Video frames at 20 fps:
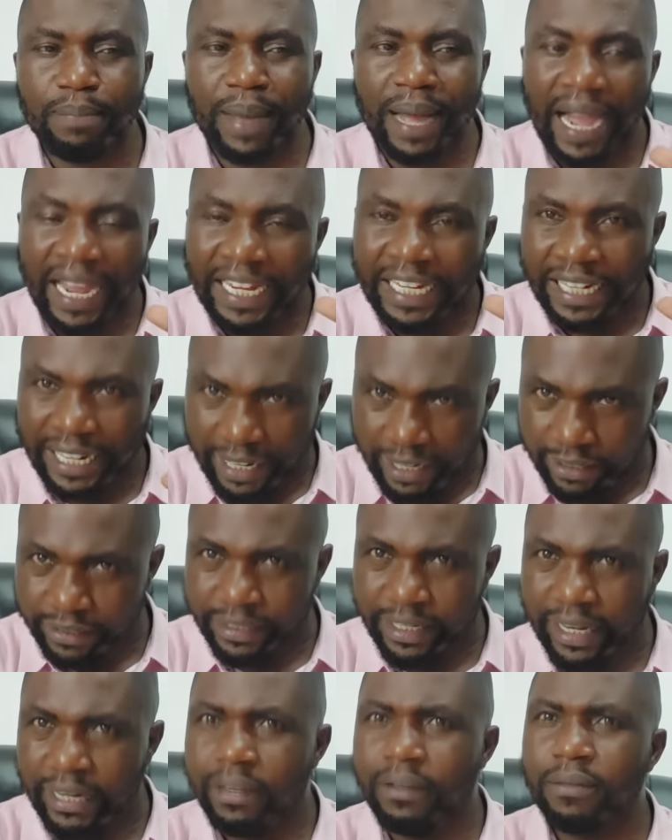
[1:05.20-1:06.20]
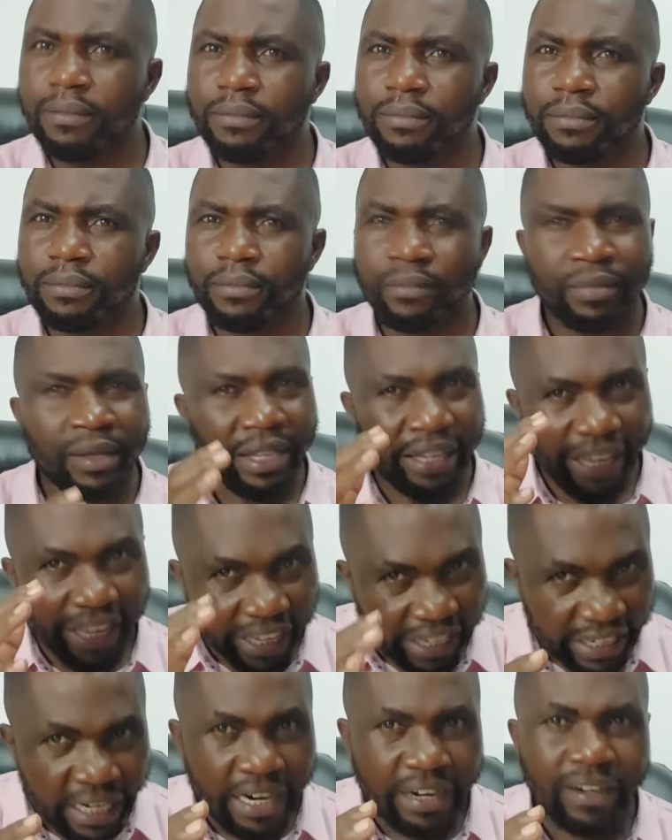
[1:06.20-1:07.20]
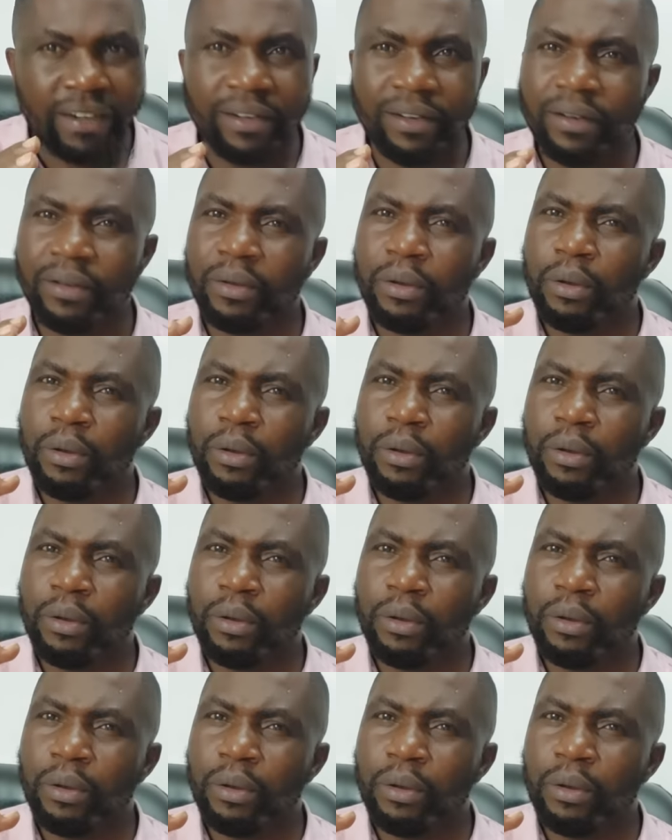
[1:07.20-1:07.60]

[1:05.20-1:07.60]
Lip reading: behind Israel, Iran,